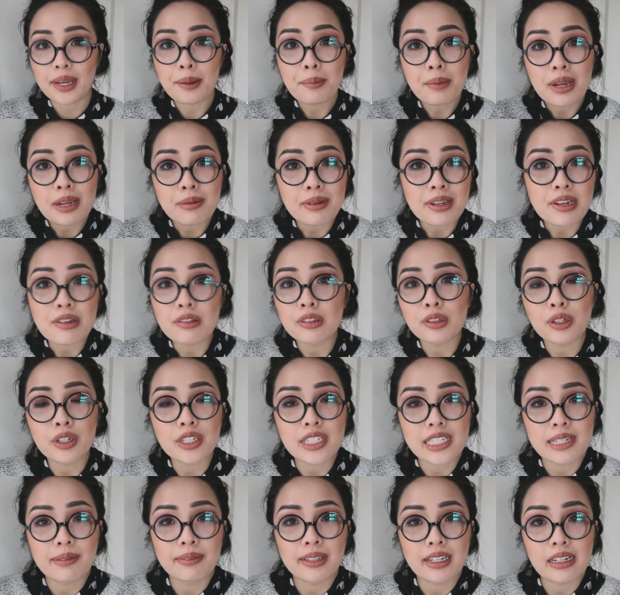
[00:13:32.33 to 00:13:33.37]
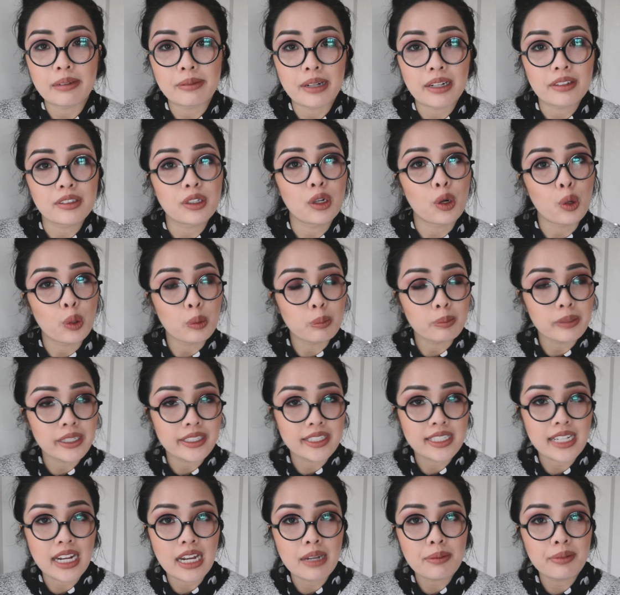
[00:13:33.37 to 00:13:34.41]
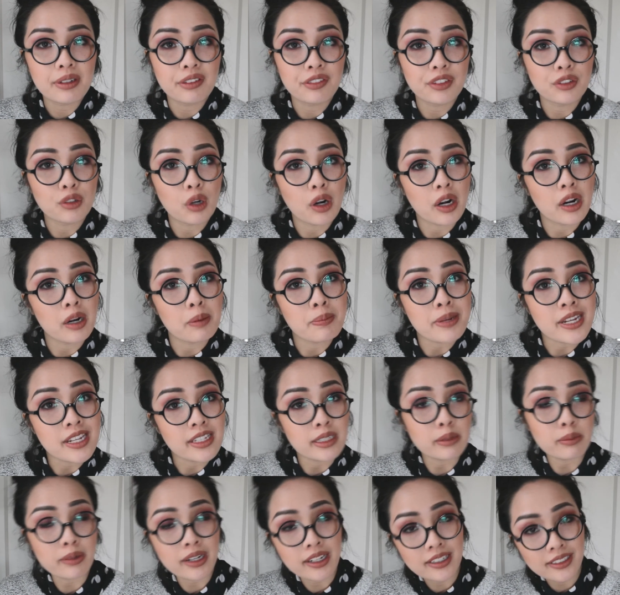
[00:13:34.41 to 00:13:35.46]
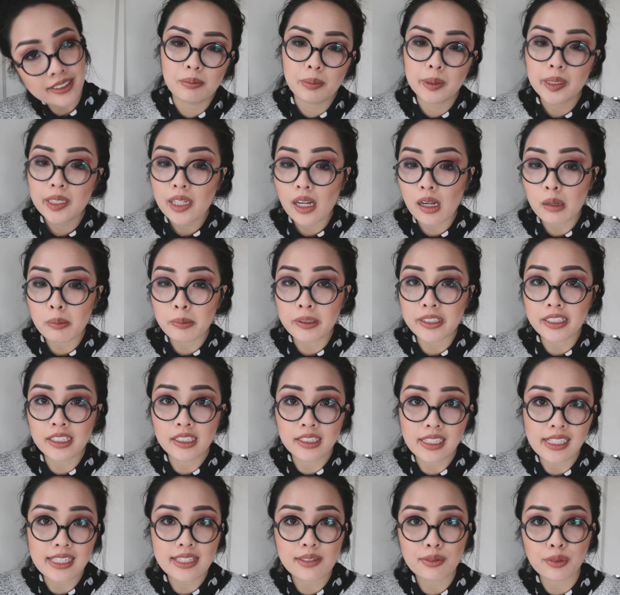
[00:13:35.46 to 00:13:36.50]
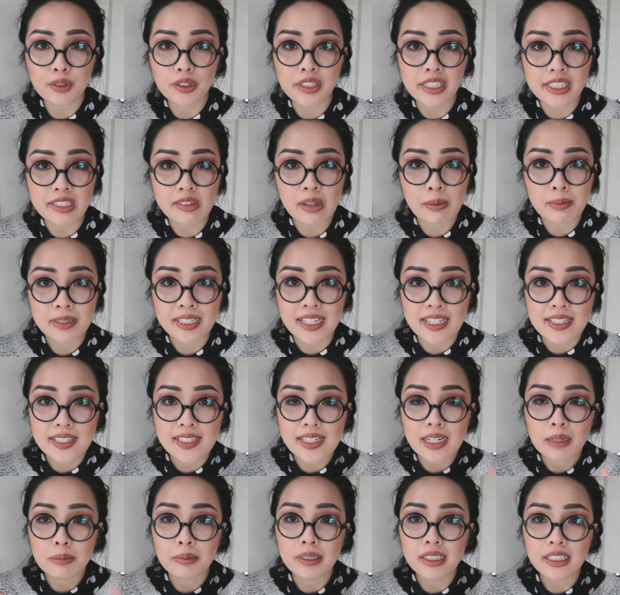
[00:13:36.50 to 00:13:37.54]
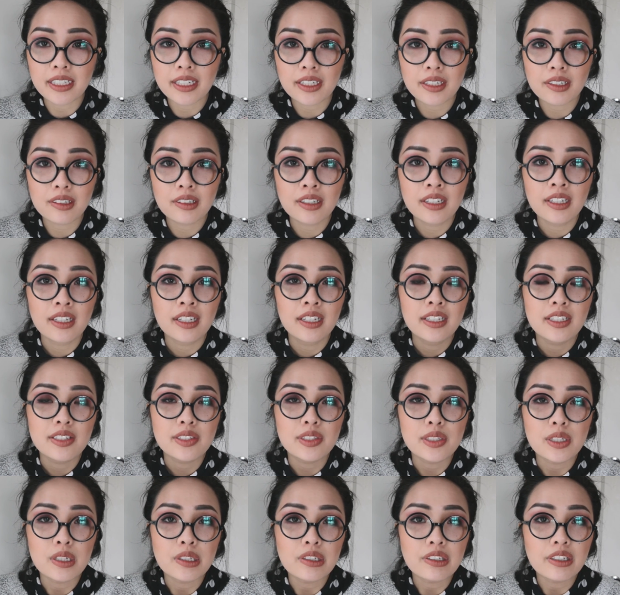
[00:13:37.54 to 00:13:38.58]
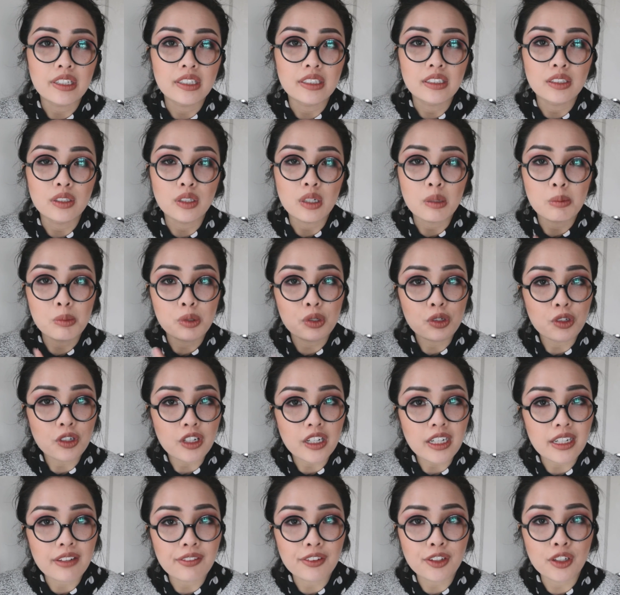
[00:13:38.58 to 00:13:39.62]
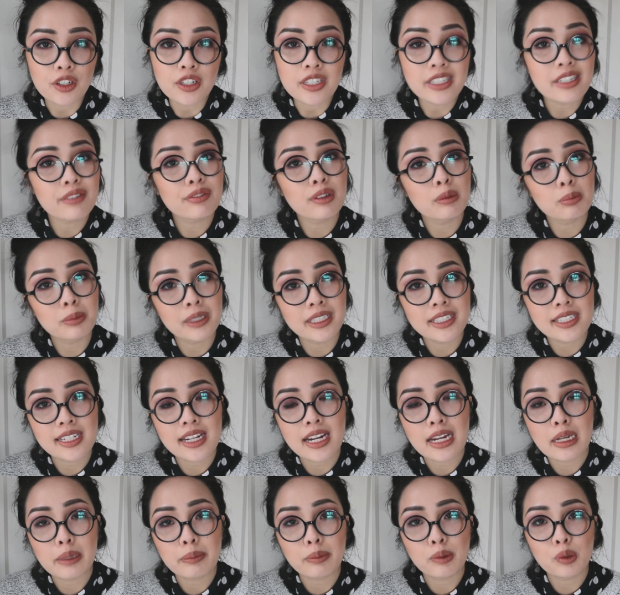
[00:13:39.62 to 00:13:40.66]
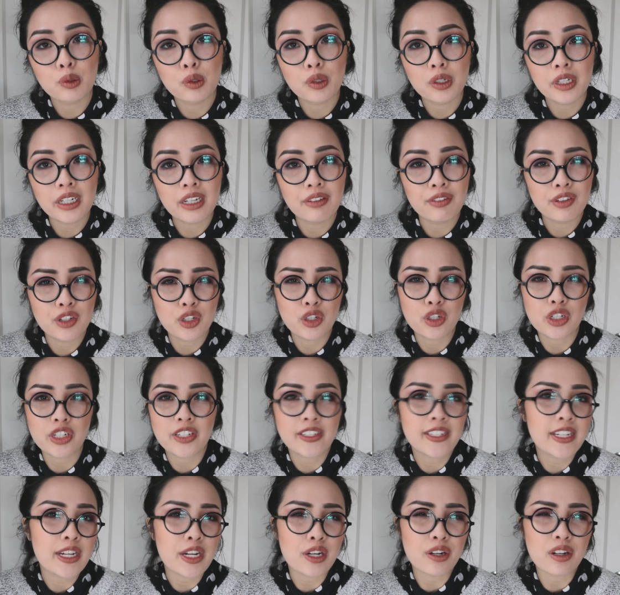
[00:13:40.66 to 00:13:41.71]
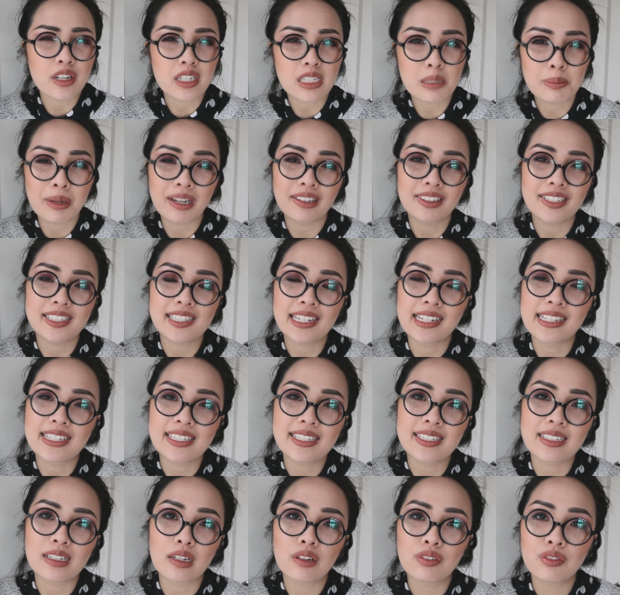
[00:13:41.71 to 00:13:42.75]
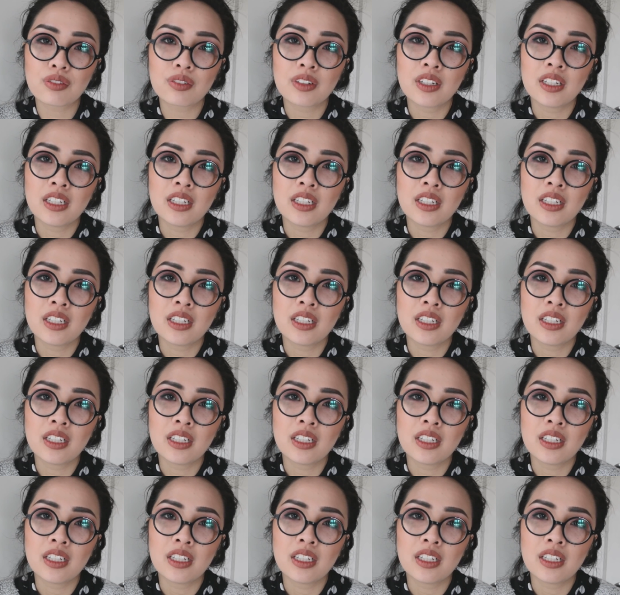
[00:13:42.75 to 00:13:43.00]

And maybe you learned something about your own blood type if you are a B as well. But I'll put the links for these websites down below so you can learn more if you're a different blood type or if you're just curious about this kind of stuff.